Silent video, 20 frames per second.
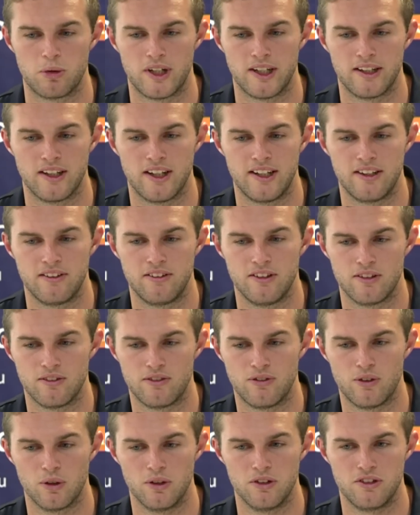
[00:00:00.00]
Port Adelaide. You know,
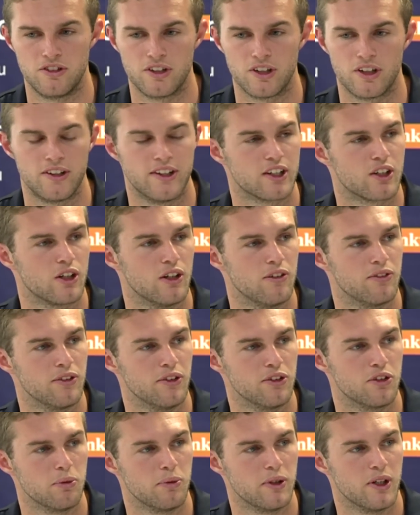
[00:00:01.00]
four and zero, their
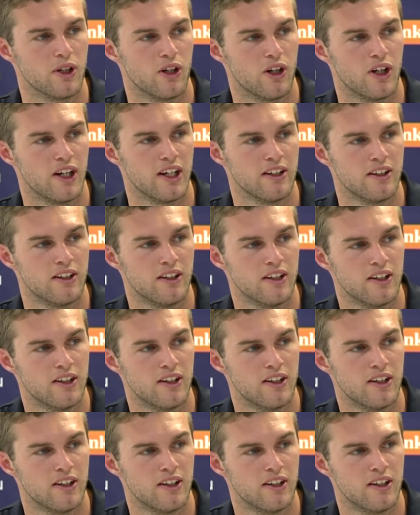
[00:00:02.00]
confidence will be high.